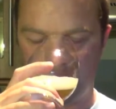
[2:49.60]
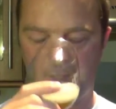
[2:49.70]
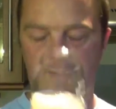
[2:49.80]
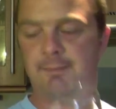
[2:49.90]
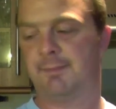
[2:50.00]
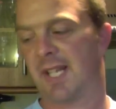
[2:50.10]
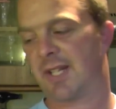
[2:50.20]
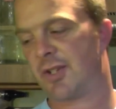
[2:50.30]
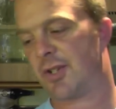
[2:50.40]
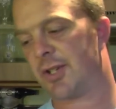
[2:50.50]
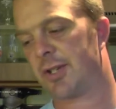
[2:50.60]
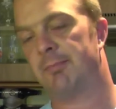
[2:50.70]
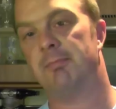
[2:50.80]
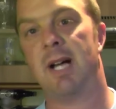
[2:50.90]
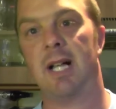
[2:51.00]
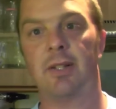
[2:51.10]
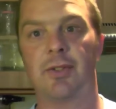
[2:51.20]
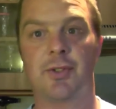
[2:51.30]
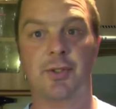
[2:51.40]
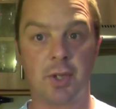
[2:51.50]
That just
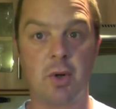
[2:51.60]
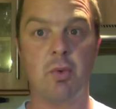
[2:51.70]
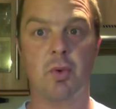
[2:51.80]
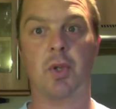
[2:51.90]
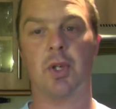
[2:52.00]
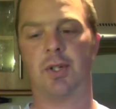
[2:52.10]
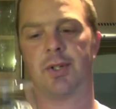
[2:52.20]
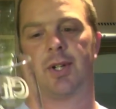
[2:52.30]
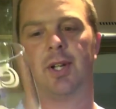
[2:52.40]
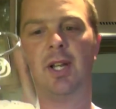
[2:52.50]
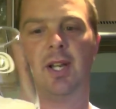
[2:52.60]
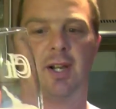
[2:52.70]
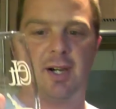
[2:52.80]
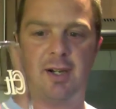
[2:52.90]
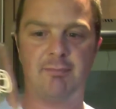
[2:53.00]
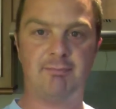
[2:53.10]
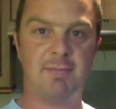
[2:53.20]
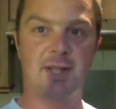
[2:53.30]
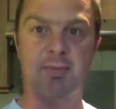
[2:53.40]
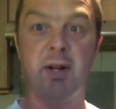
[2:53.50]
smells so good.
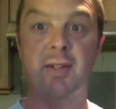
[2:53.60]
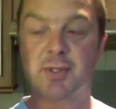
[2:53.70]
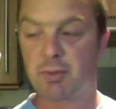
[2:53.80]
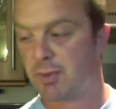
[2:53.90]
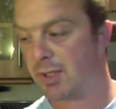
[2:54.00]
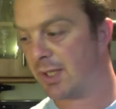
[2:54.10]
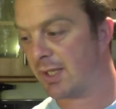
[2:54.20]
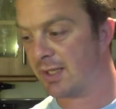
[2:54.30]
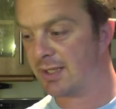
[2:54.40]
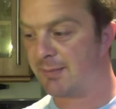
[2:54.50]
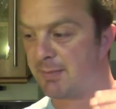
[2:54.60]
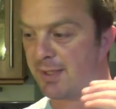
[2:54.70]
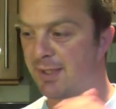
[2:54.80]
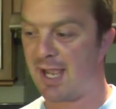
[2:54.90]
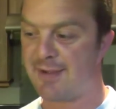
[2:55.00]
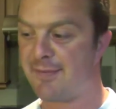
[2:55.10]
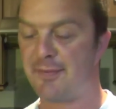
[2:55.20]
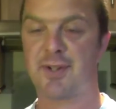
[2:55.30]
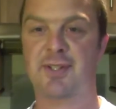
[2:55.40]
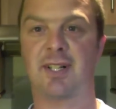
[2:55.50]
It smells so good. I'm going to leave my
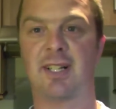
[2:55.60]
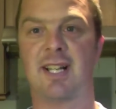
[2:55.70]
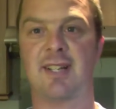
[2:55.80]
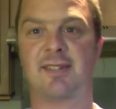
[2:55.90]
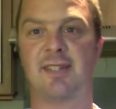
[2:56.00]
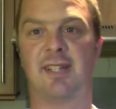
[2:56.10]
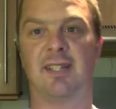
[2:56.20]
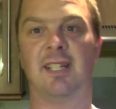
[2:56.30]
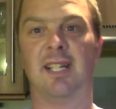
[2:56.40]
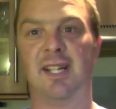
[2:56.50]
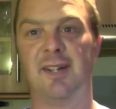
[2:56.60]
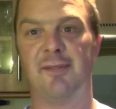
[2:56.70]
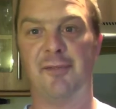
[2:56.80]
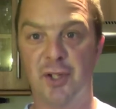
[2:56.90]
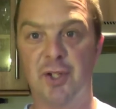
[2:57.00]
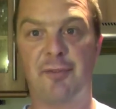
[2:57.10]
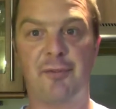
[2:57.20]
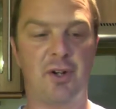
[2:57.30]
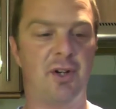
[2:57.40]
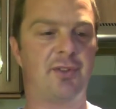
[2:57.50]
Hefeweizen glass there, full of
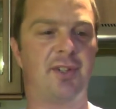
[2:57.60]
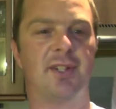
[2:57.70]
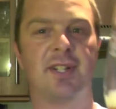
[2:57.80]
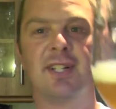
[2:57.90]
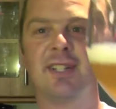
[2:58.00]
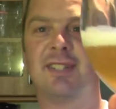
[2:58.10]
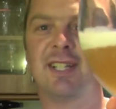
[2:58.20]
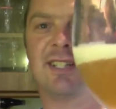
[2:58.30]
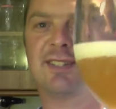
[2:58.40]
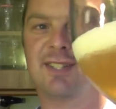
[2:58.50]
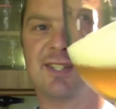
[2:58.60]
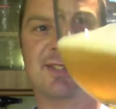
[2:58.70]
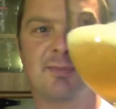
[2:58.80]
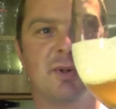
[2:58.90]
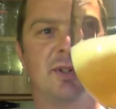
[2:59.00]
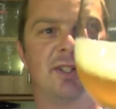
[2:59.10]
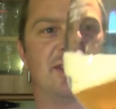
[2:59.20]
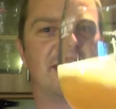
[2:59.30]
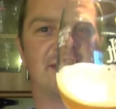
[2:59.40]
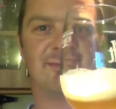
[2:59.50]
froth, and I'm going to dig into this small
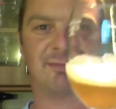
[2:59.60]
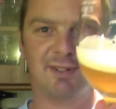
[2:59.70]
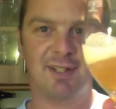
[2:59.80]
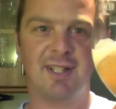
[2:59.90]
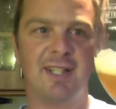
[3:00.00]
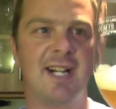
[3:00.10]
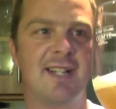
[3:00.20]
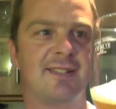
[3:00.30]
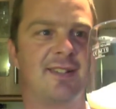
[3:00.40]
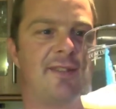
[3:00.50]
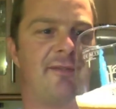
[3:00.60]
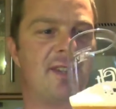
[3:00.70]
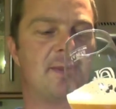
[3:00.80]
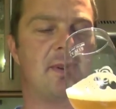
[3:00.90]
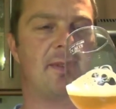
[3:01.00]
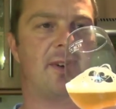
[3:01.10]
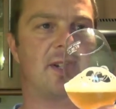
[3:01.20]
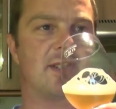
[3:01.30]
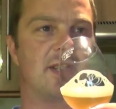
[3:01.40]
little glass of their Wisby Weisse